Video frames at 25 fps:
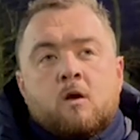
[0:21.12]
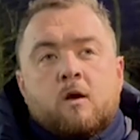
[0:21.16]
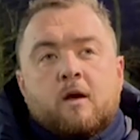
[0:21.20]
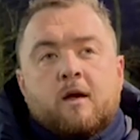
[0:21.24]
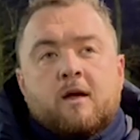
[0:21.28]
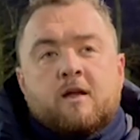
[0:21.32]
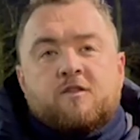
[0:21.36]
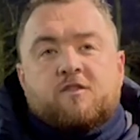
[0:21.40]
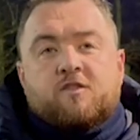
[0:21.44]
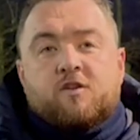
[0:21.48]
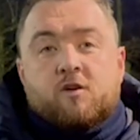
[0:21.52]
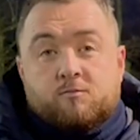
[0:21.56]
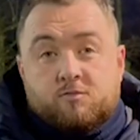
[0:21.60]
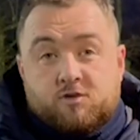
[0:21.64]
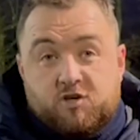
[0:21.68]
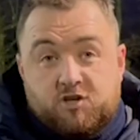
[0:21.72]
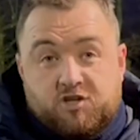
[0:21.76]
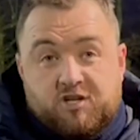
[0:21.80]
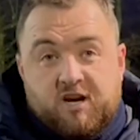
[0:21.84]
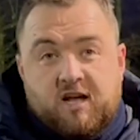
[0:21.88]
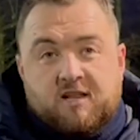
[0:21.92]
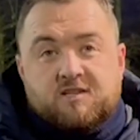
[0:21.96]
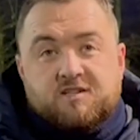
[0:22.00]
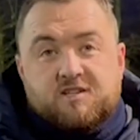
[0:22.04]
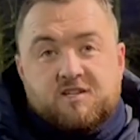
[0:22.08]
in terms of
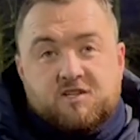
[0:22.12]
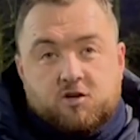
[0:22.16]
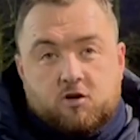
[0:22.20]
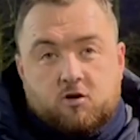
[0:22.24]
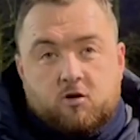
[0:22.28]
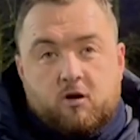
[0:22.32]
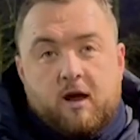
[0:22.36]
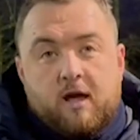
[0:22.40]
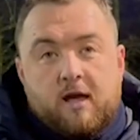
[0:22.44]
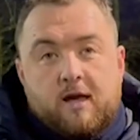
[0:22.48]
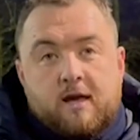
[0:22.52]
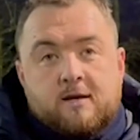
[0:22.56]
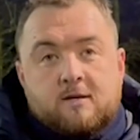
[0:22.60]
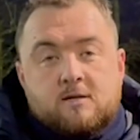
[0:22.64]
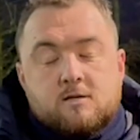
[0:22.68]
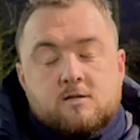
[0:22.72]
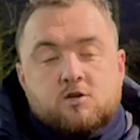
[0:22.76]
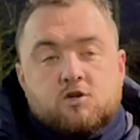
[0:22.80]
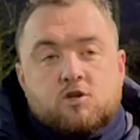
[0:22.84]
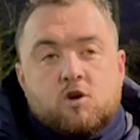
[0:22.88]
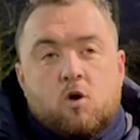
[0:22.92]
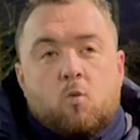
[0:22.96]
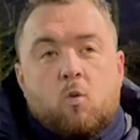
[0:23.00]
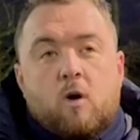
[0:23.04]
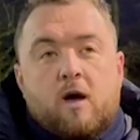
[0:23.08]
chances created.
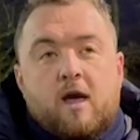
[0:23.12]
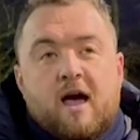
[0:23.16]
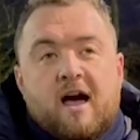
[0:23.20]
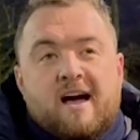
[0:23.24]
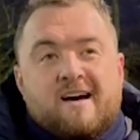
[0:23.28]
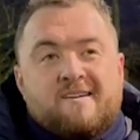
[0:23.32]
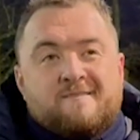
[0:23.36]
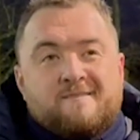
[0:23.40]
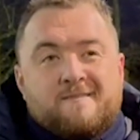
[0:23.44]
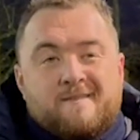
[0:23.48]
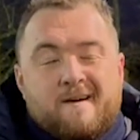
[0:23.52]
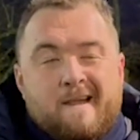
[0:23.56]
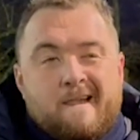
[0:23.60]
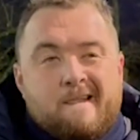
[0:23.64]
So we have